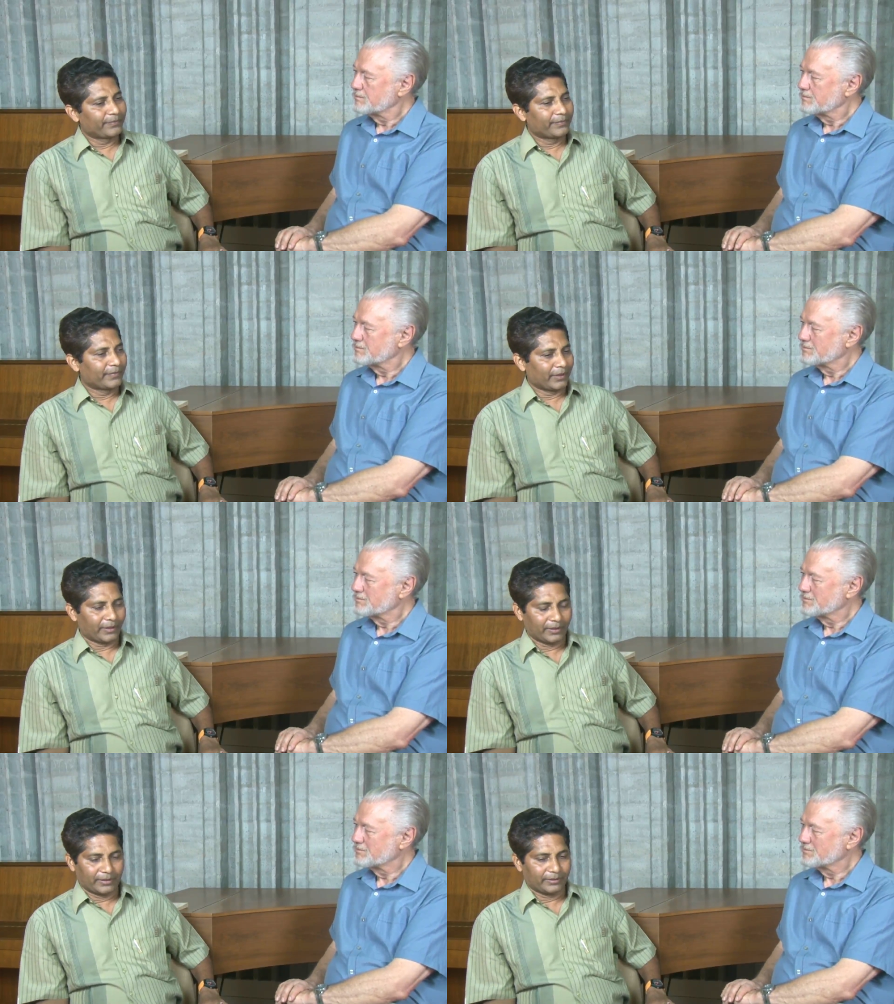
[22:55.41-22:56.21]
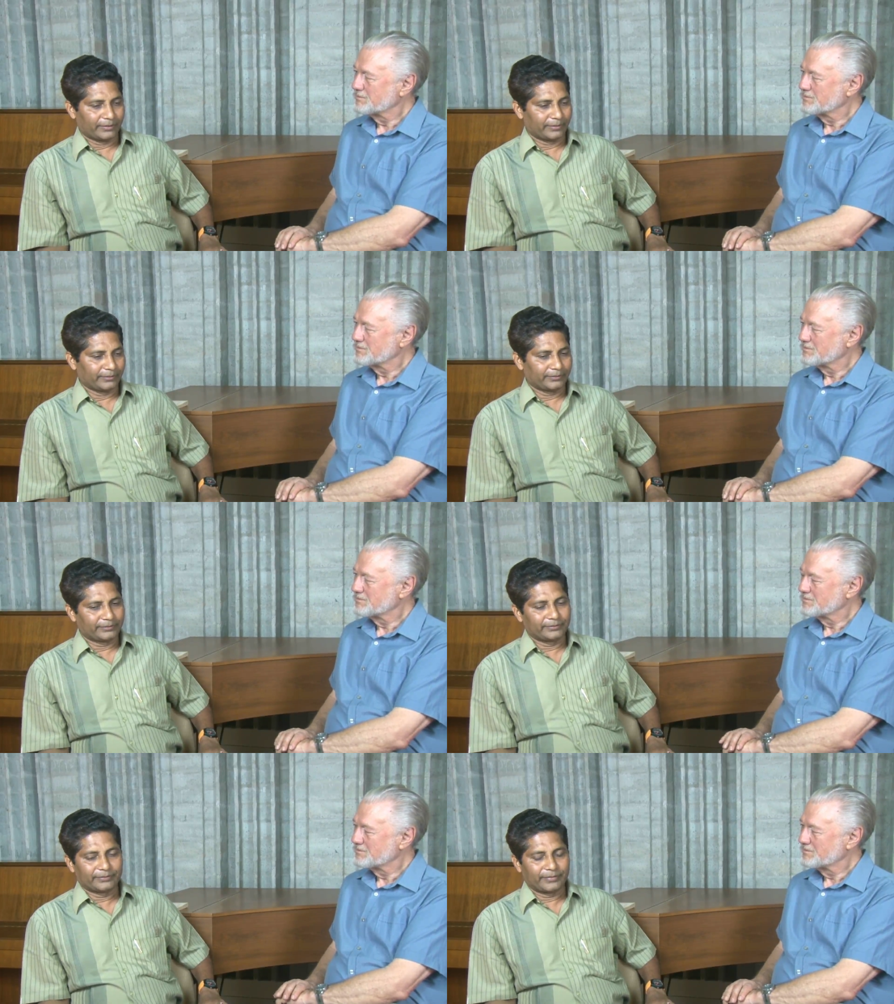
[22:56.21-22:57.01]
Speaker 1: uh,
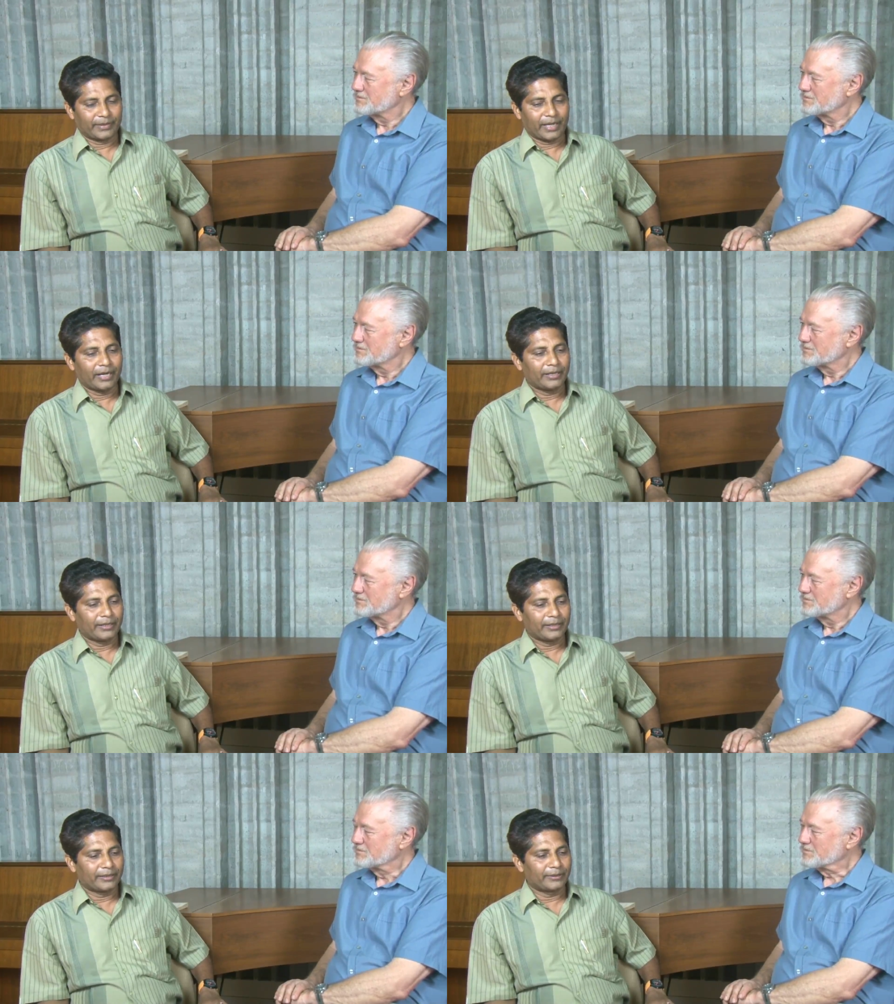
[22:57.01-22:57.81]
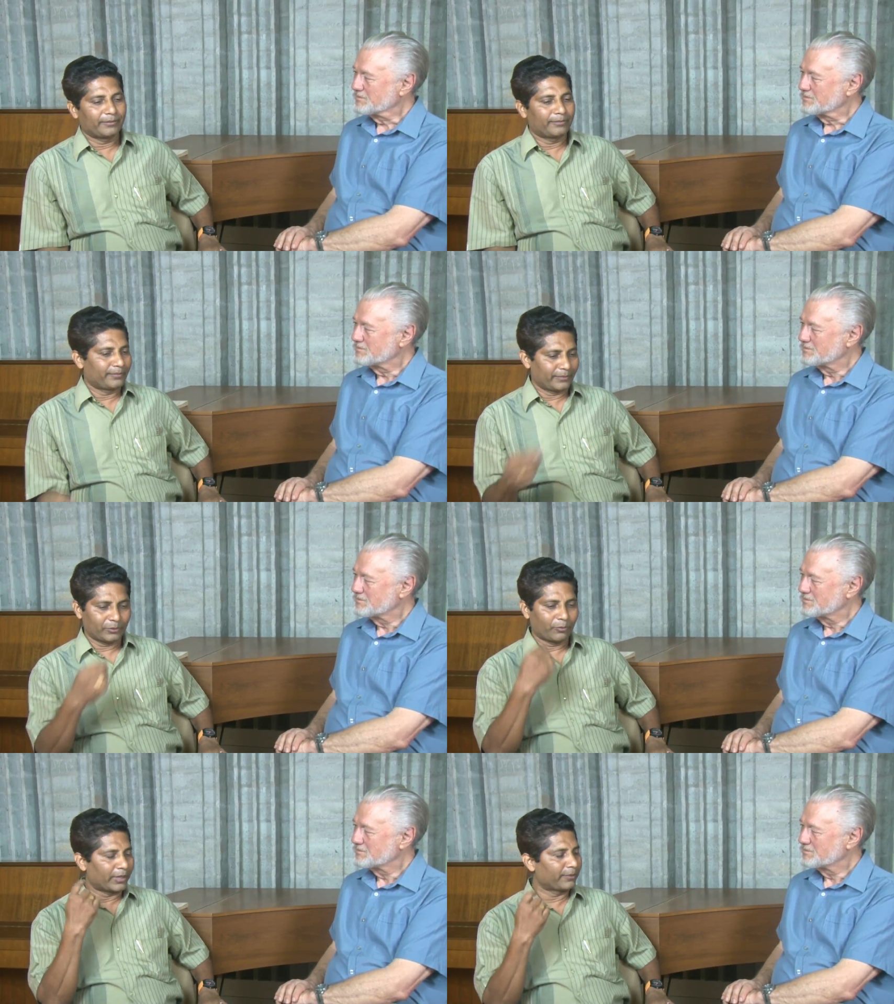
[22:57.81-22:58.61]
and uh,
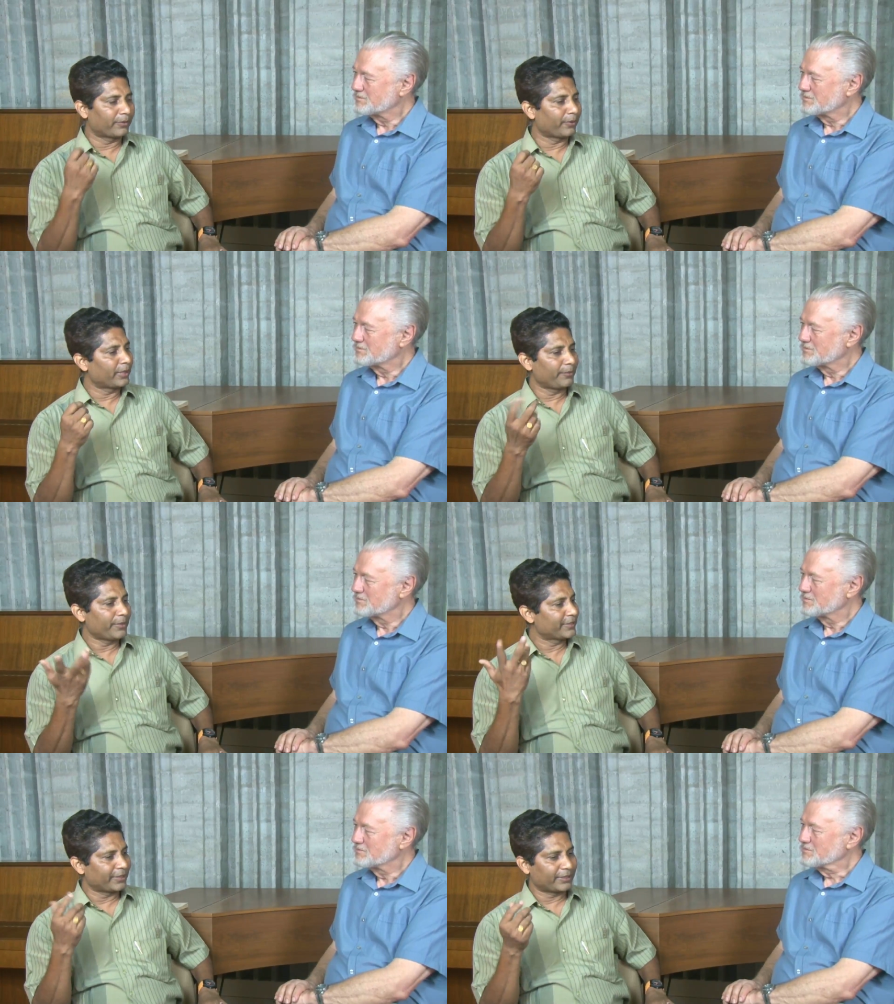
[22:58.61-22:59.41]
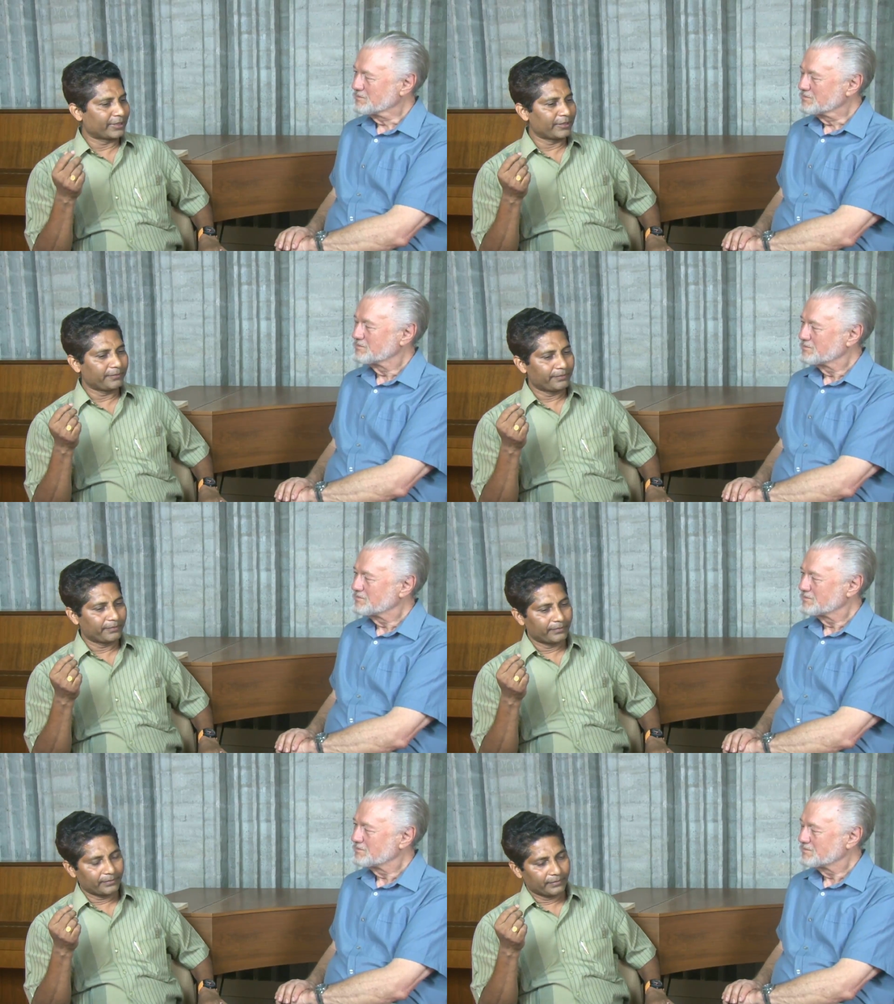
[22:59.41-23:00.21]
whatever the ornaments that time.
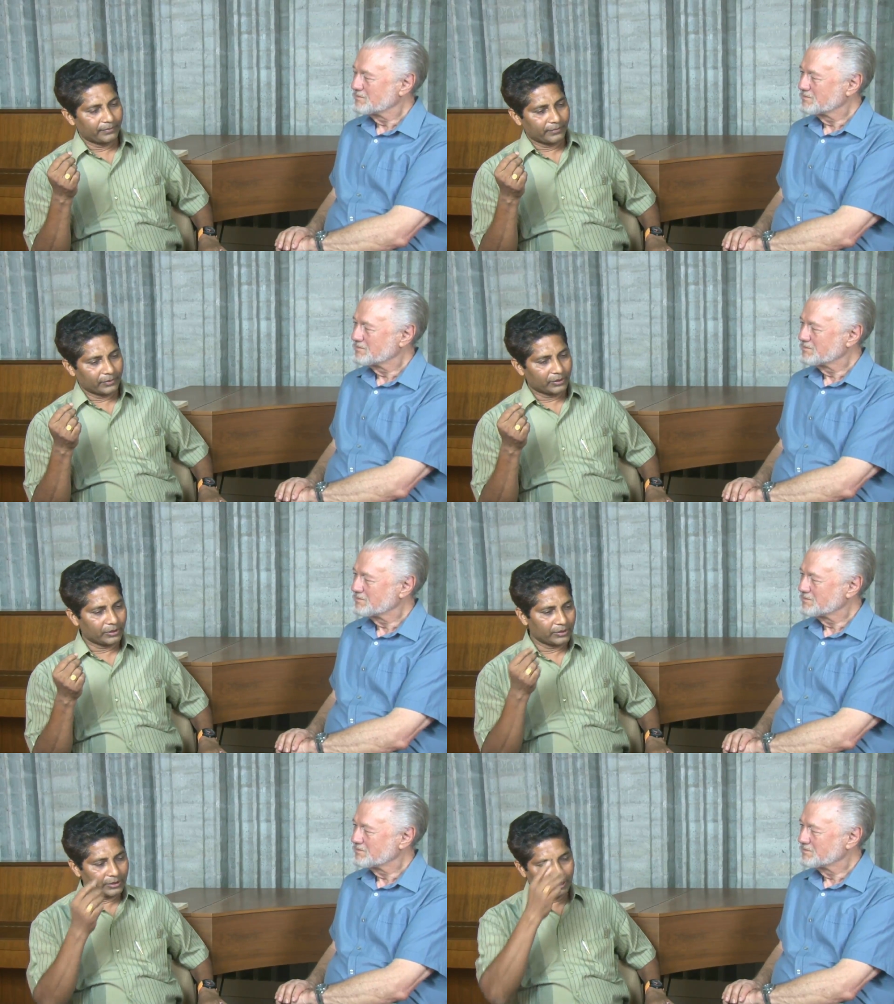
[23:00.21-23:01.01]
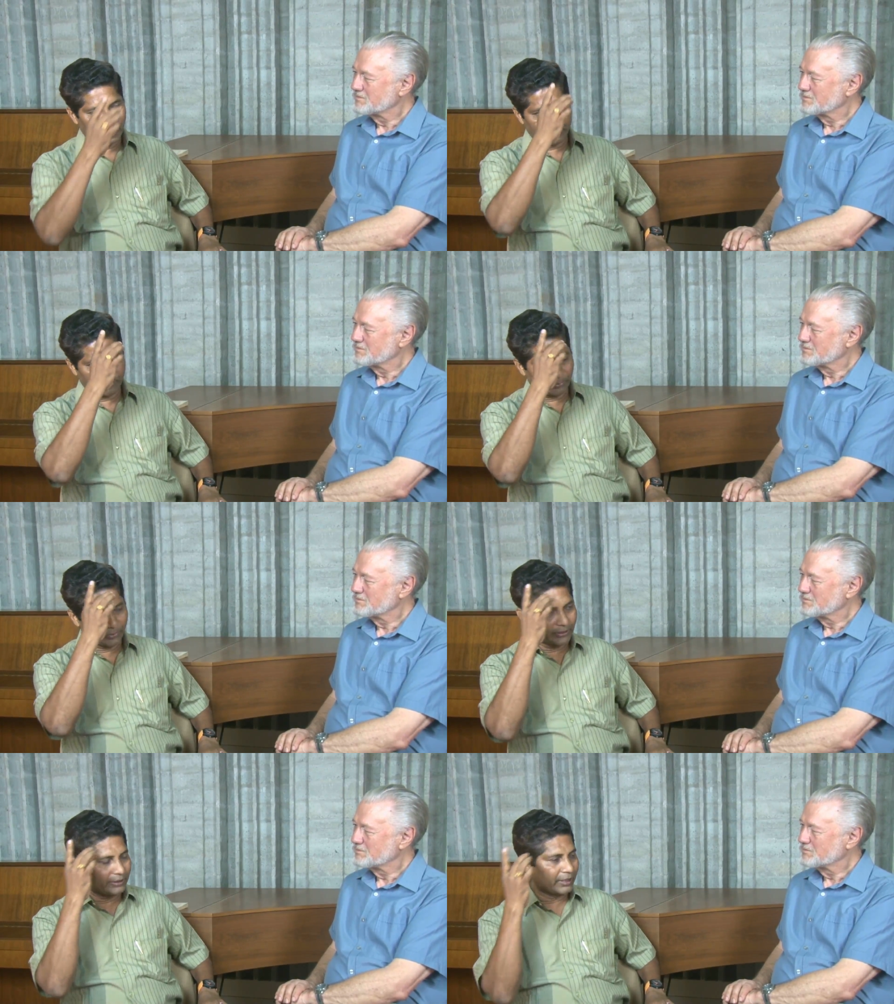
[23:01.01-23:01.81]
So she tried to put a
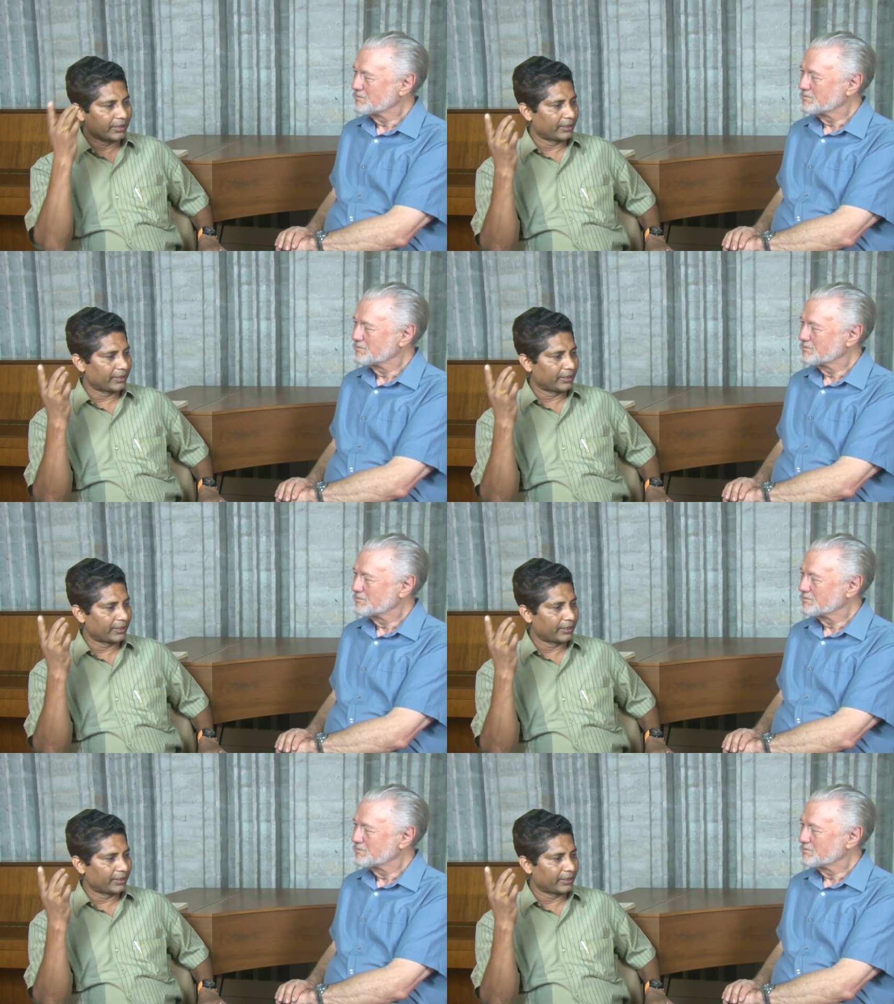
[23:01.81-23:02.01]
tiara,